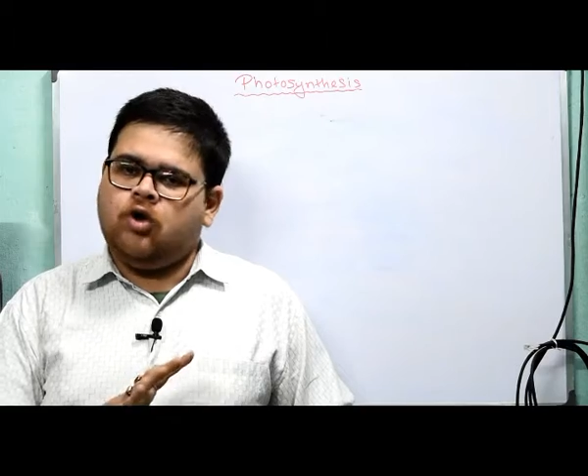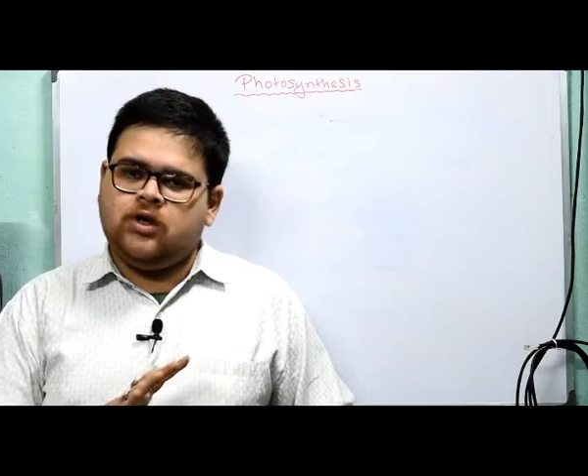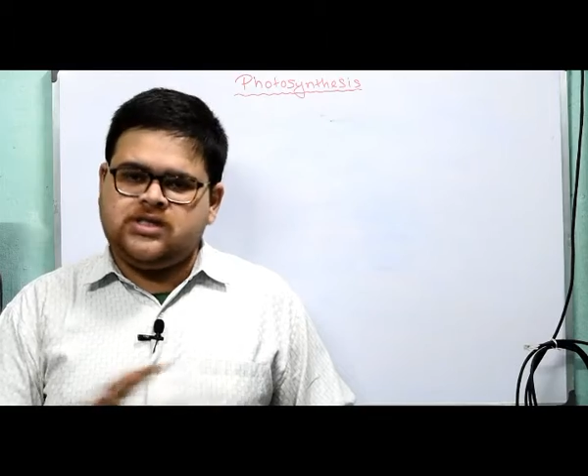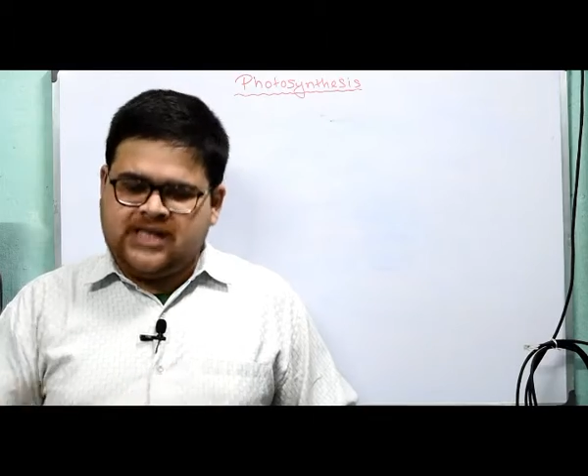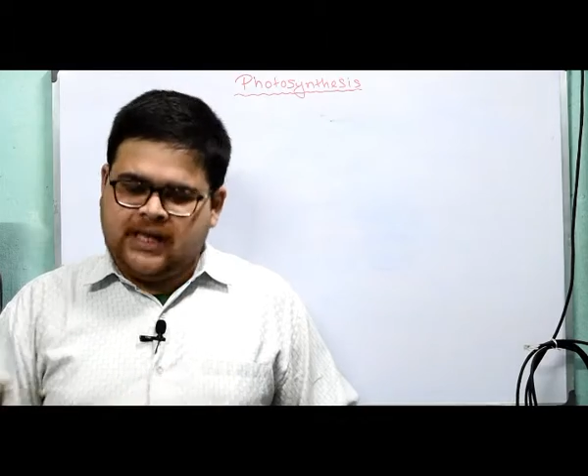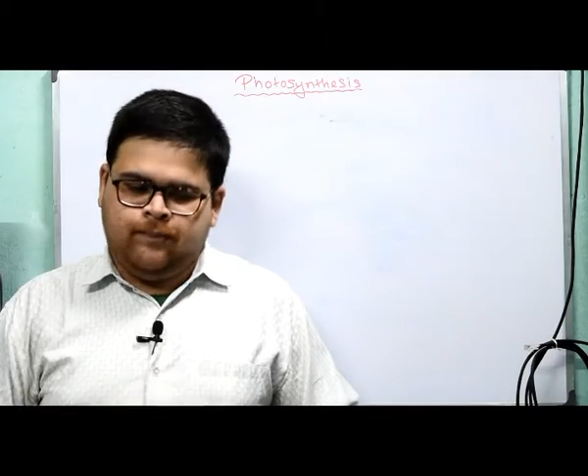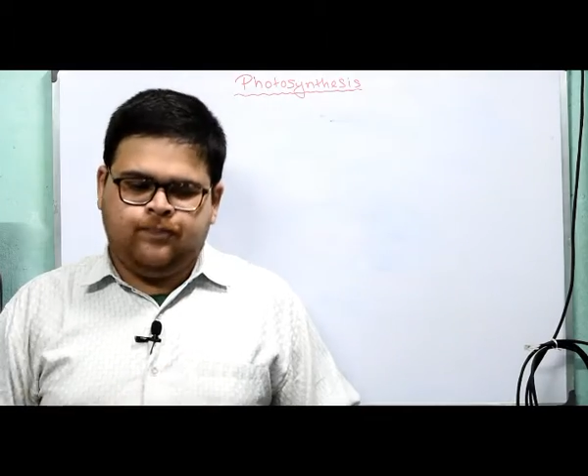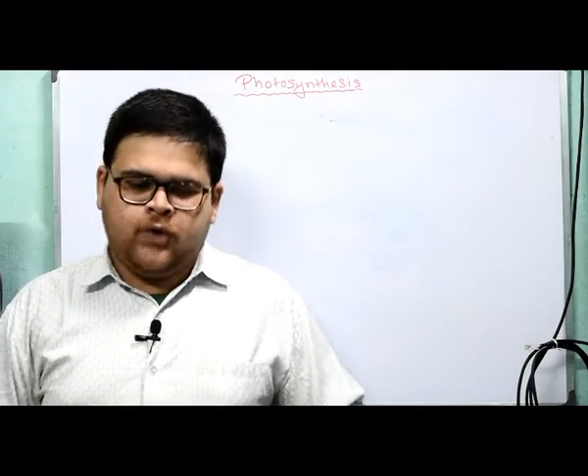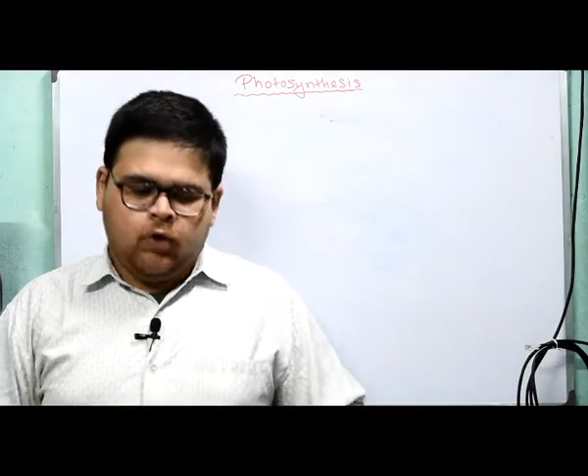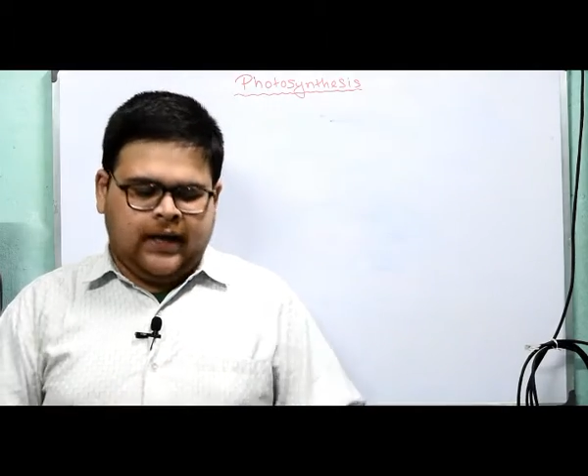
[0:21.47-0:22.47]
all same.
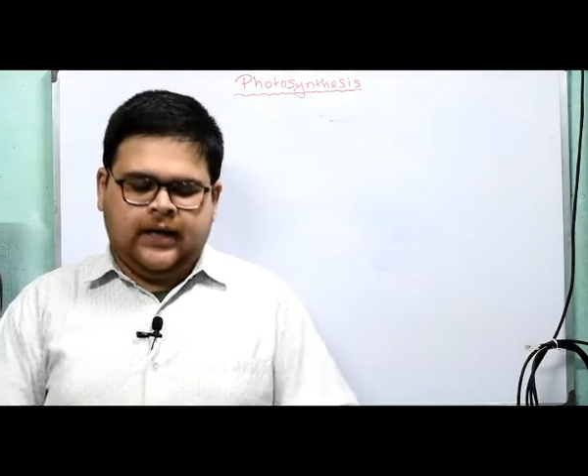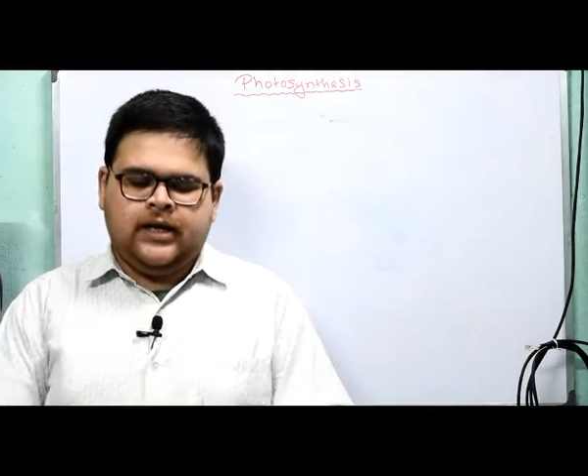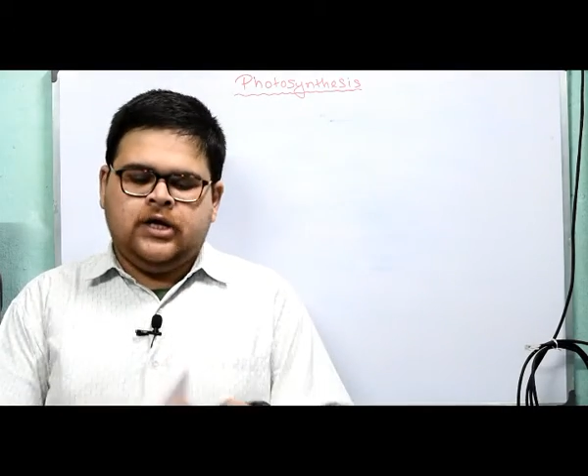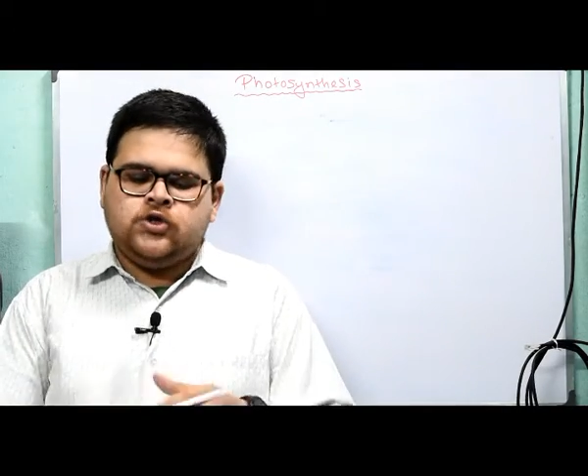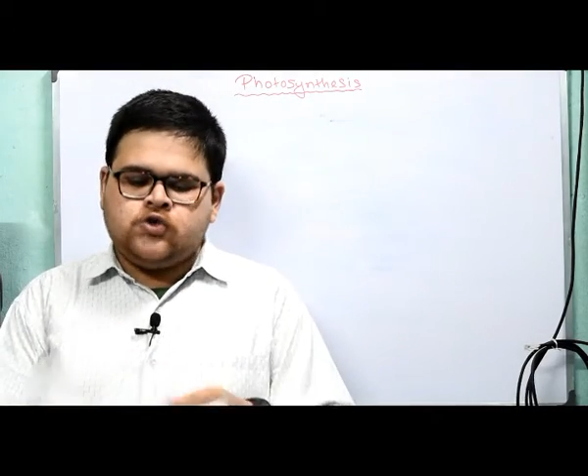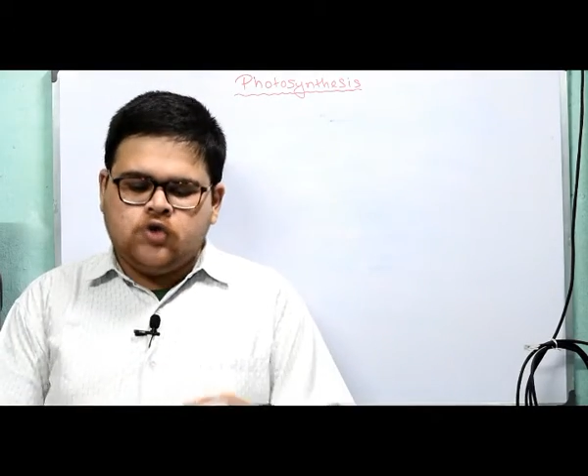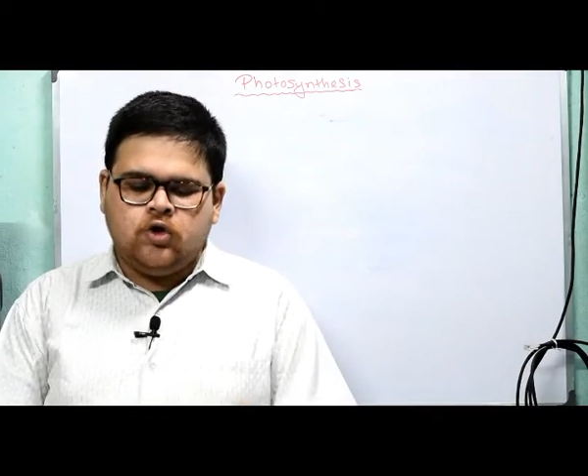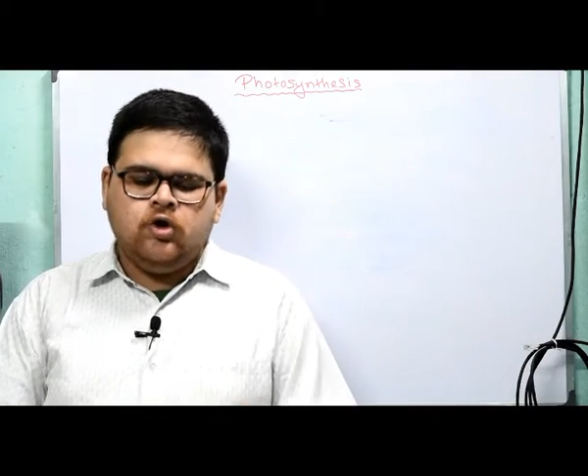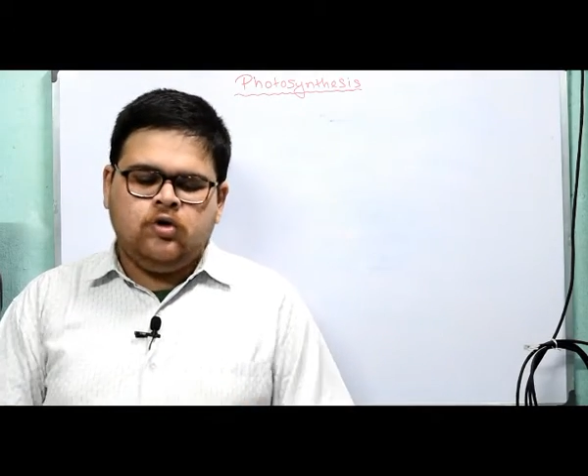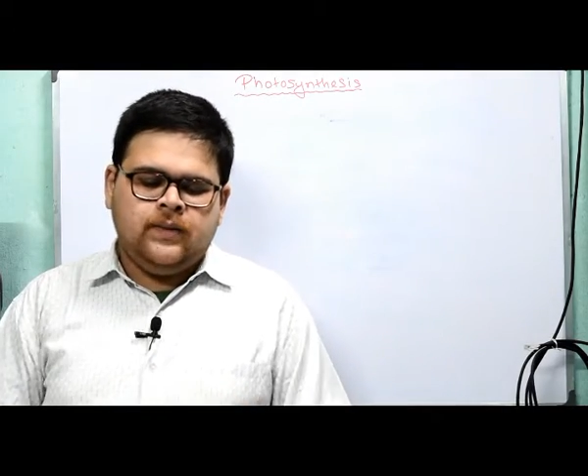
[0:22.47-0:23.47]
Okay,
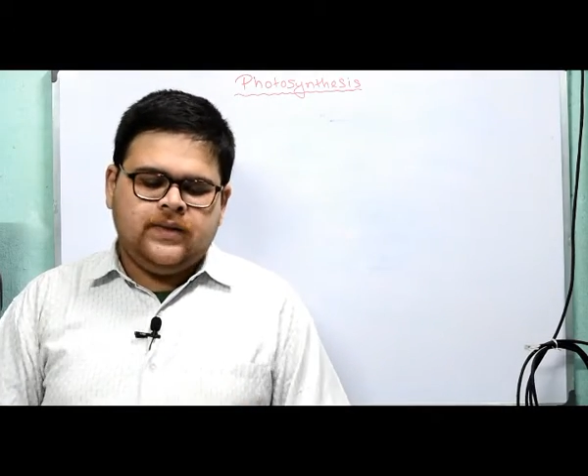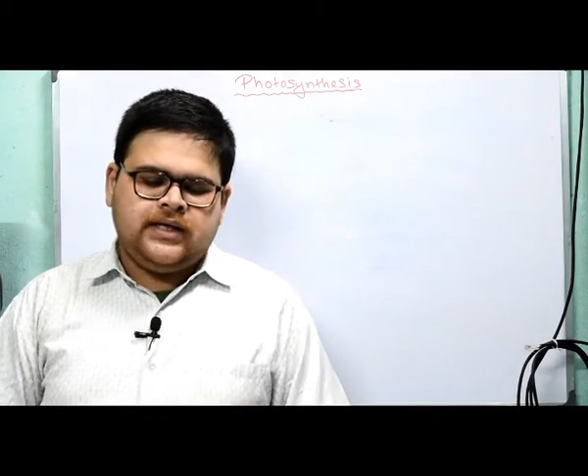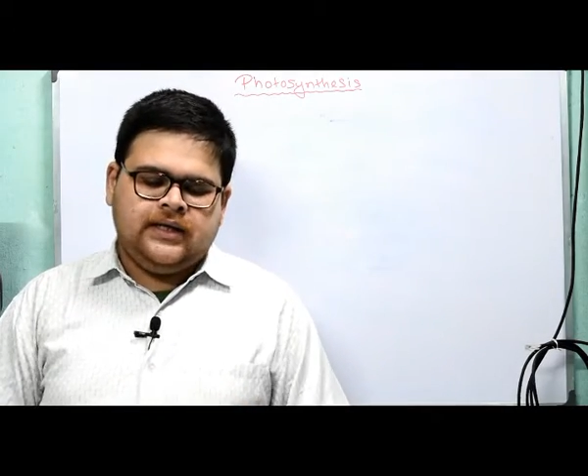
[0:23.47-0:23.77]
so we will be